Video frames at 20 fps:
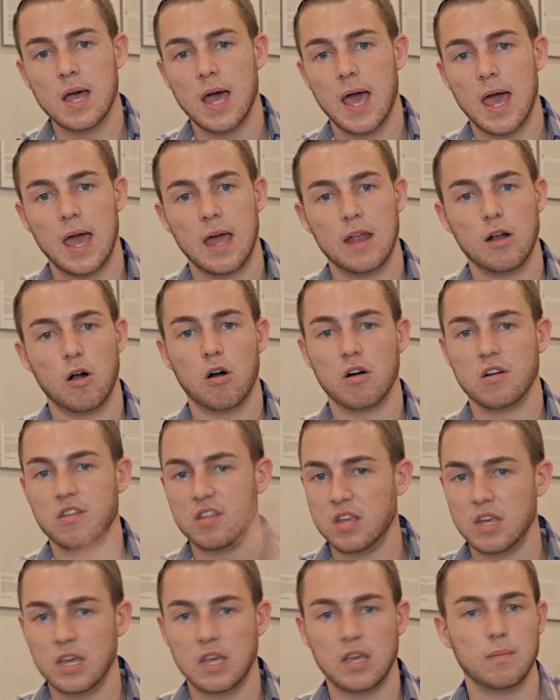And our
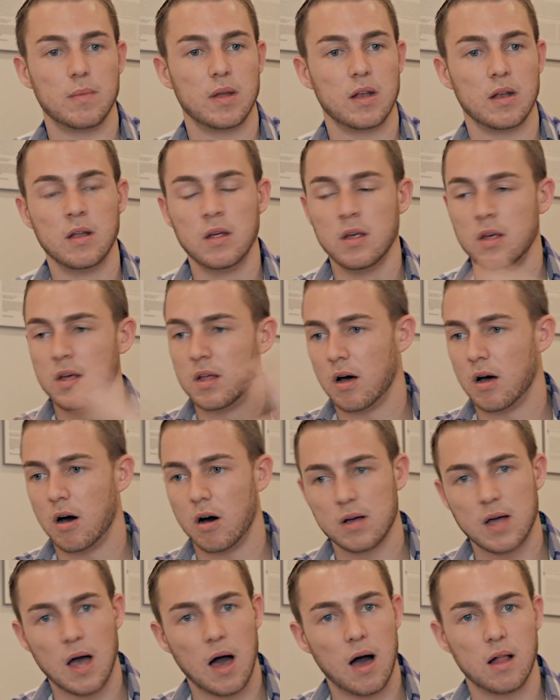team and
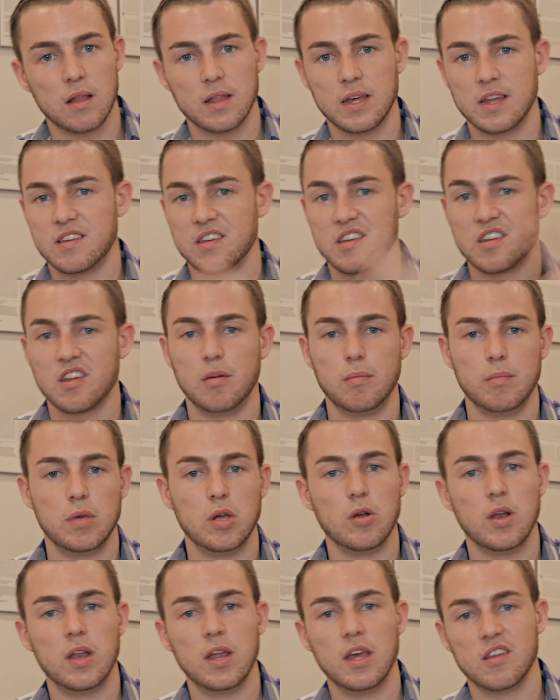colleagues, this
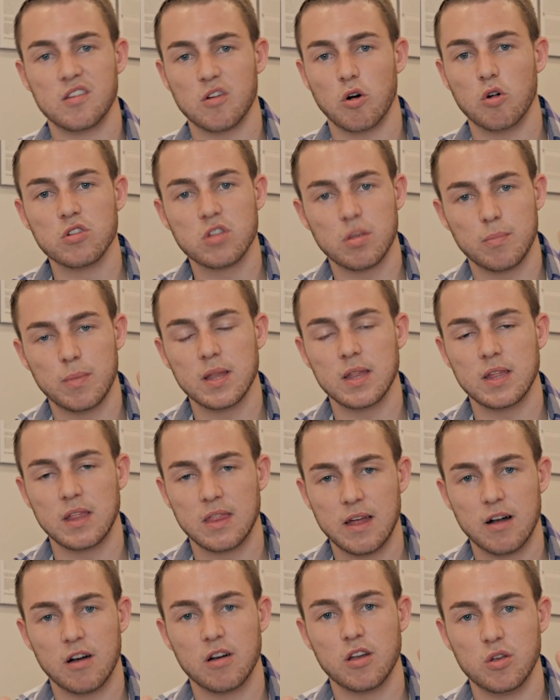community is ultimately
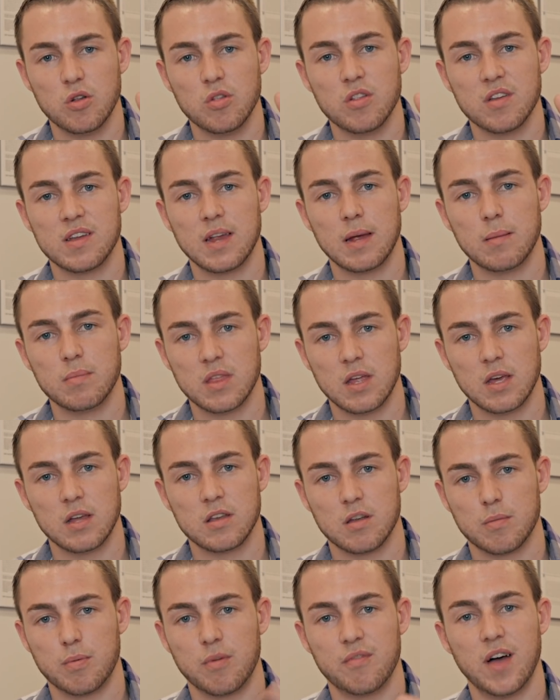there to do the same thing,
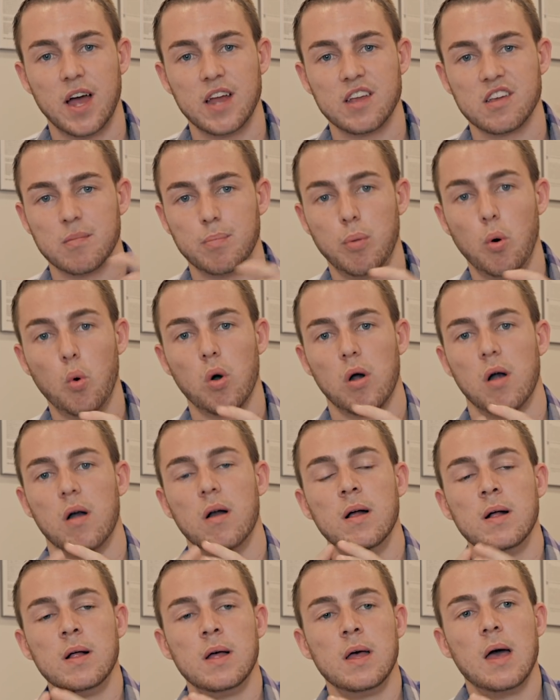to provide
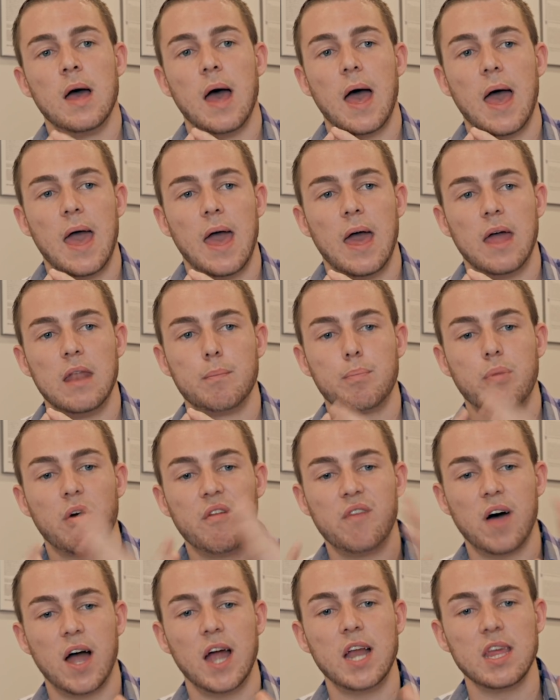support and
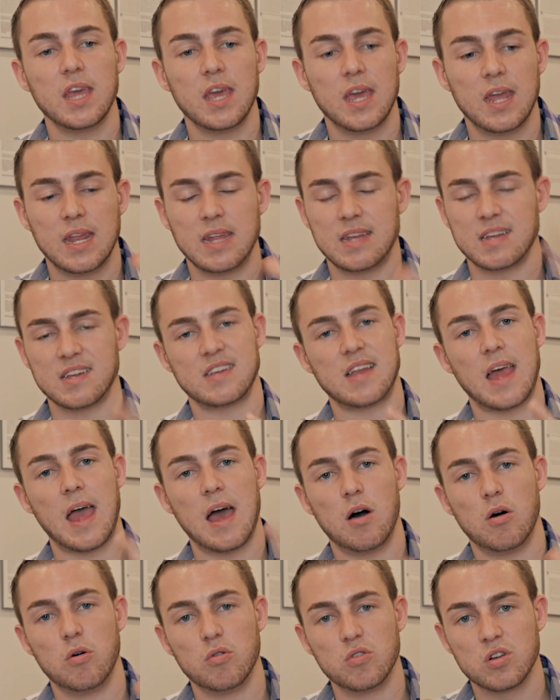providing it in a
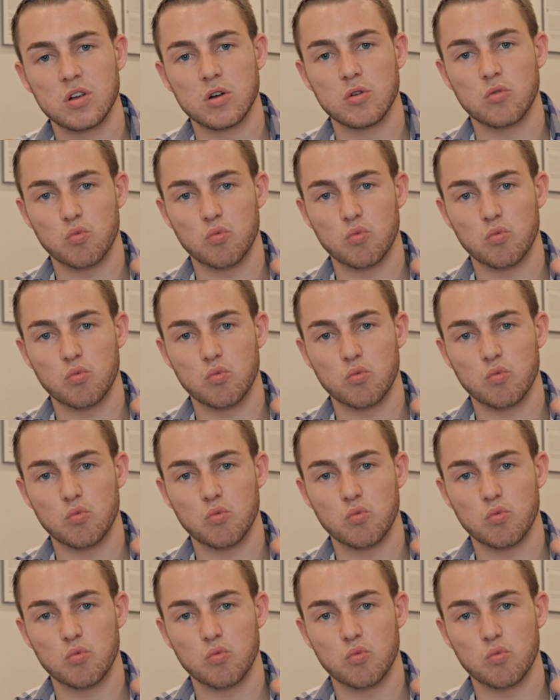sound,